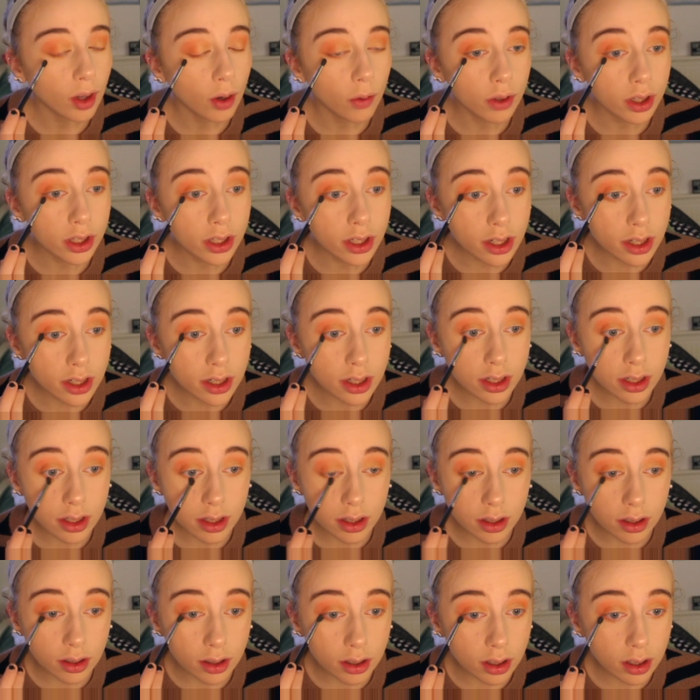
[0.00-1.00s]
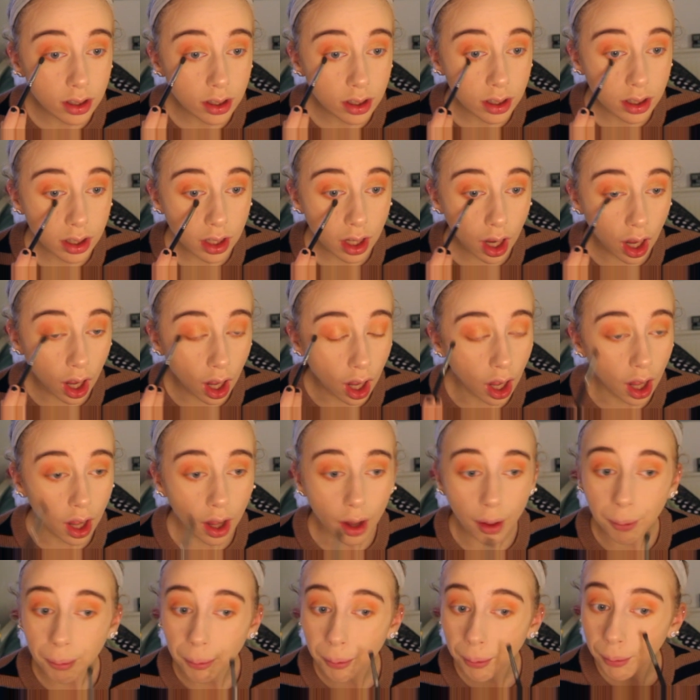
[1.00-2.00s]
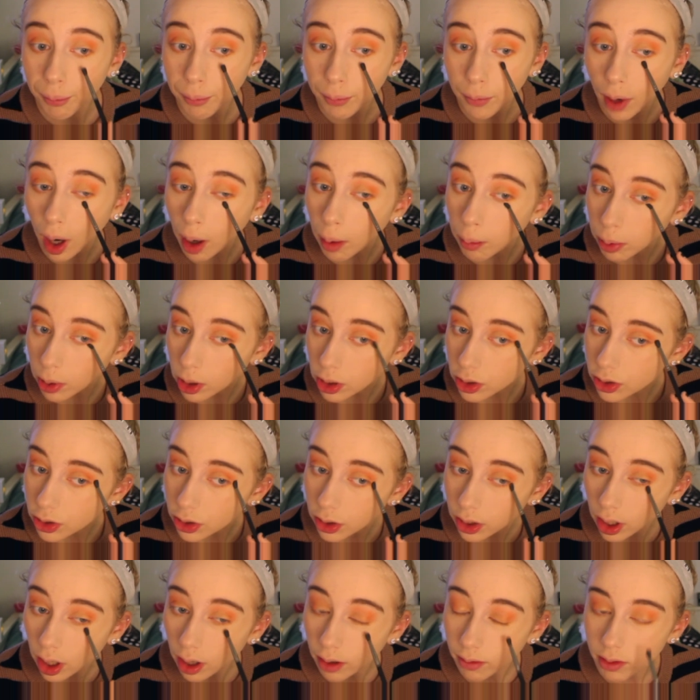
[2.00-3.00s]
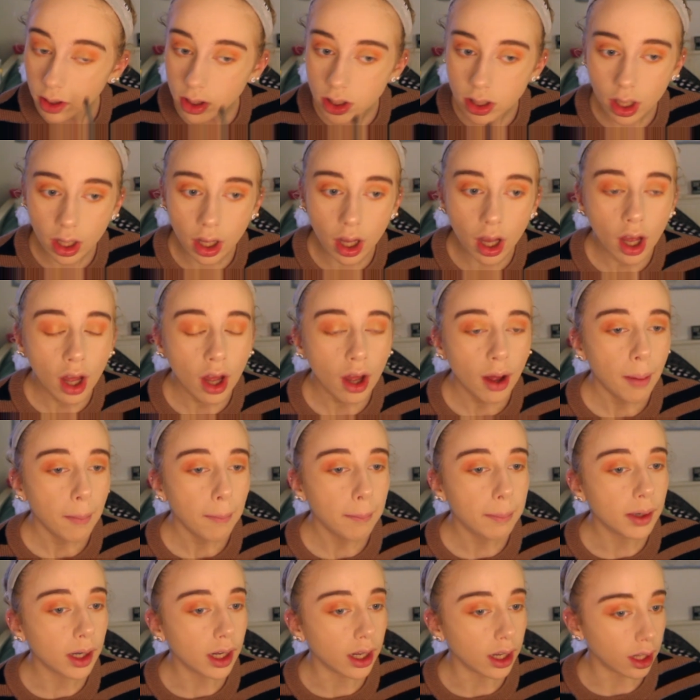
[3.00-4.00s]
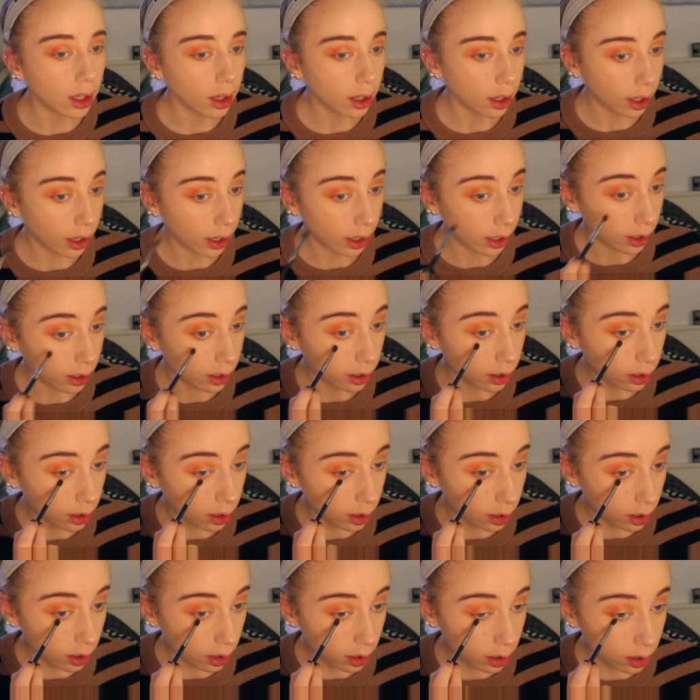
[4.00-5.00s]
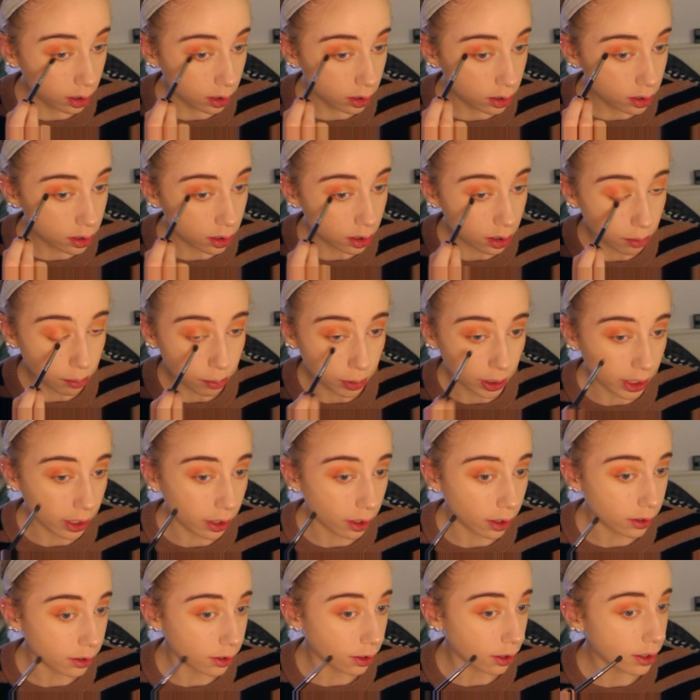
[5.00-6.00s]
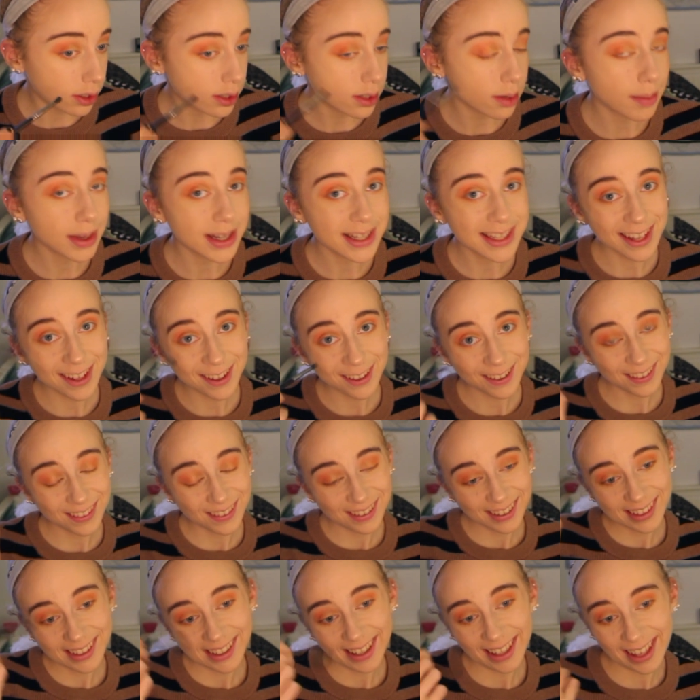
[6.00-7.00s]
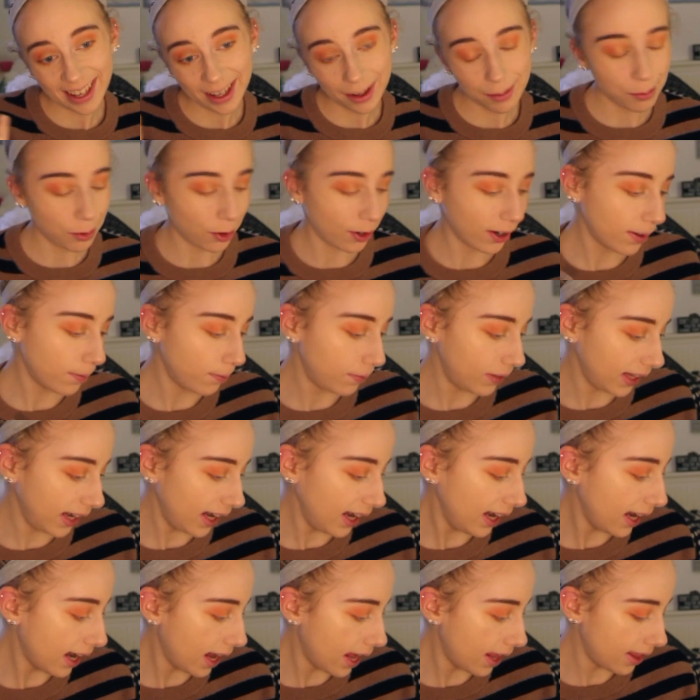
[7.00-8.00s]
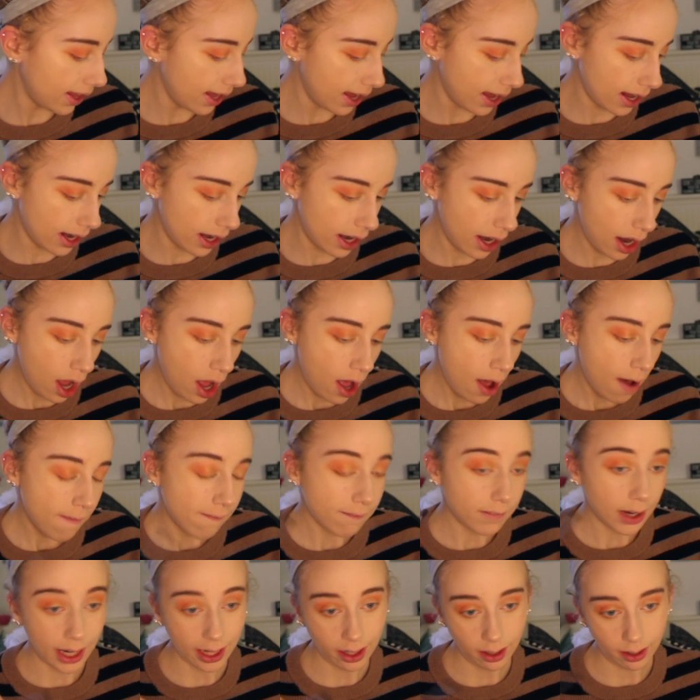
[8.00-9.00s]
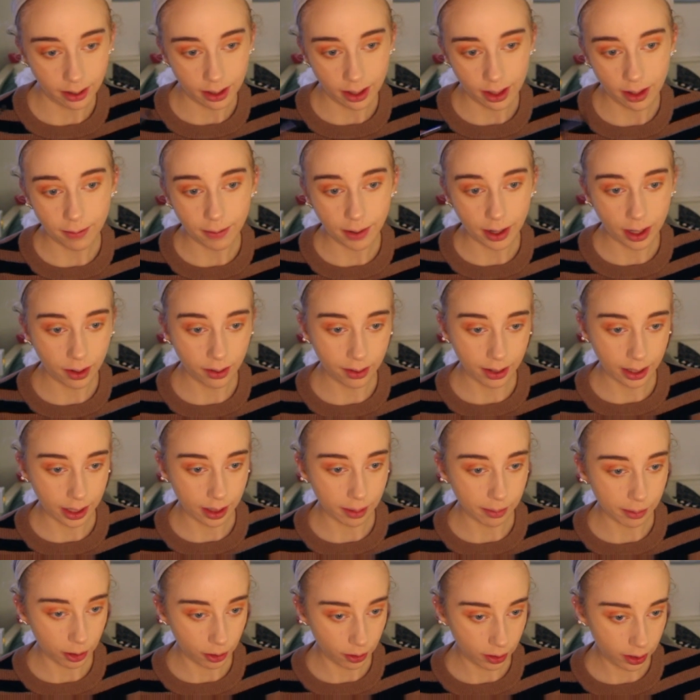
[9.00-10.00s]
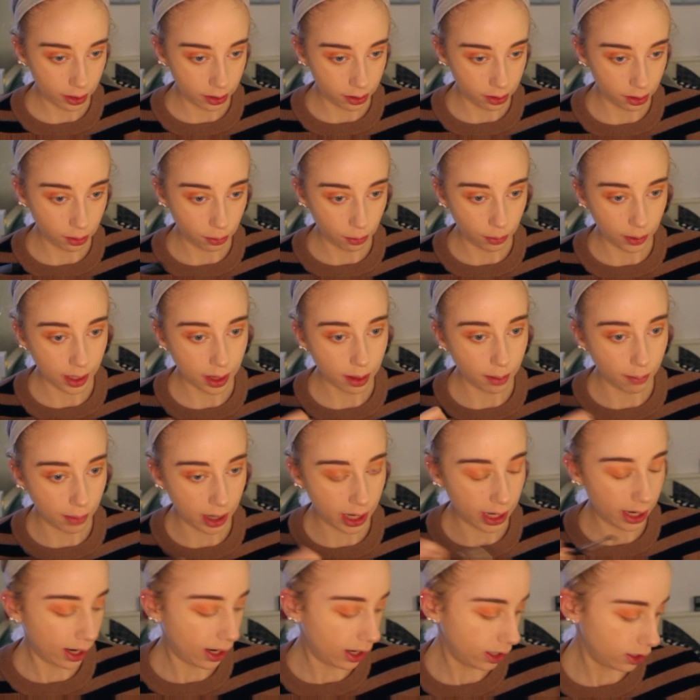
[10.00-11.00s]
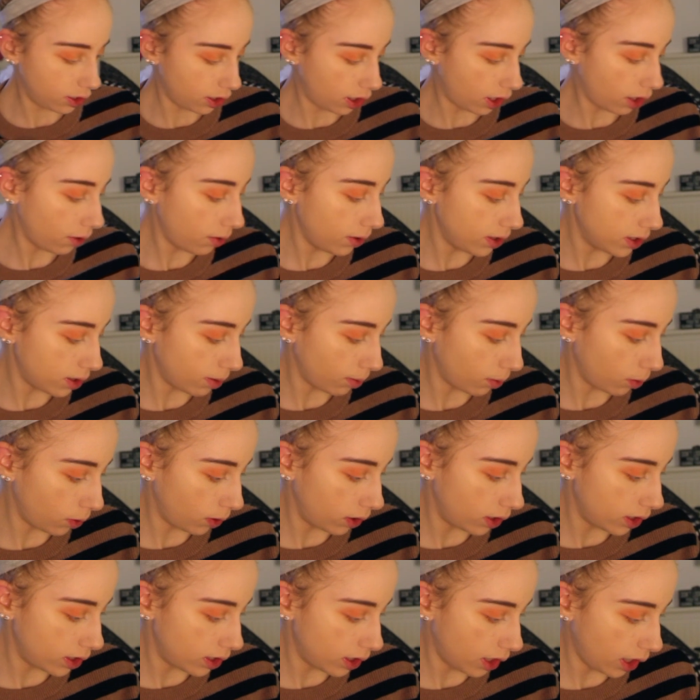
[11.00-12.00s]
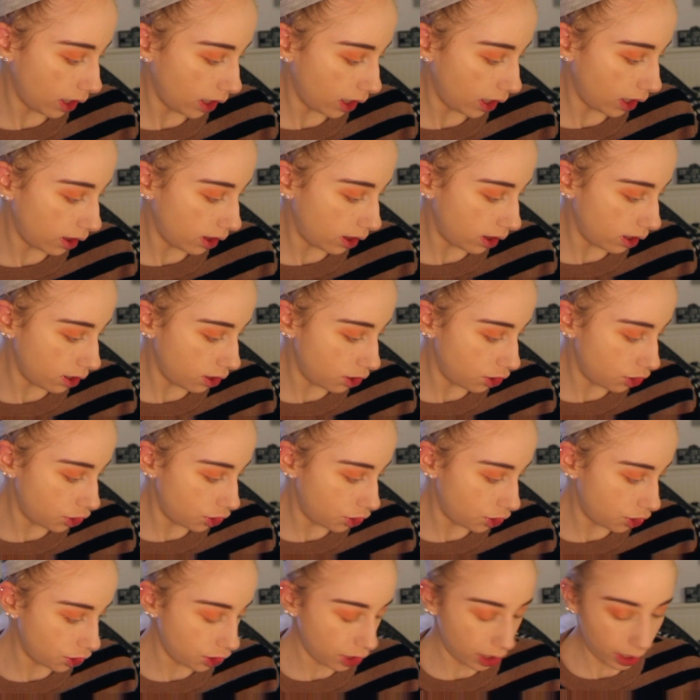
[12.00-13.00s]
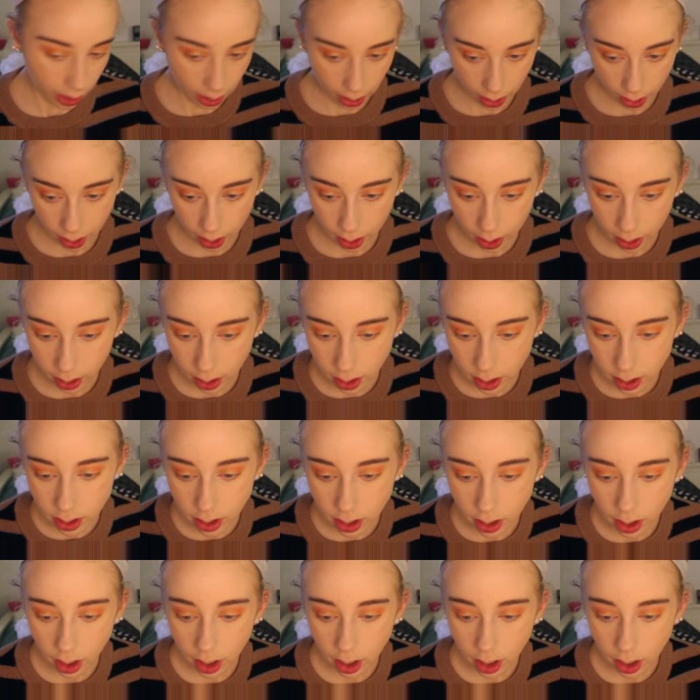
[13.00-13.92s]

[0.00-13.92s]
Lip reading: which is not personally obviously, but to bring it under because it makes it look more complete. And then finally, the final thing I'm going to do with my eyeshadow is I'm going to take the shade